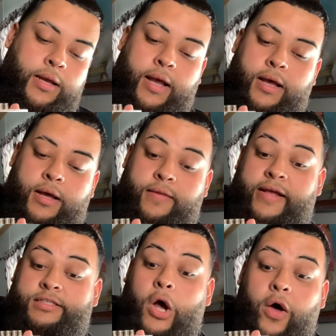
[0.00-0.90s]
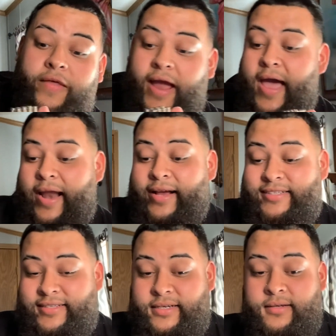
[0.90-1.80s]
That's all they had,
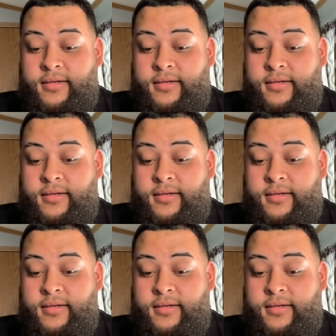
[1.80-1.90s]
actually.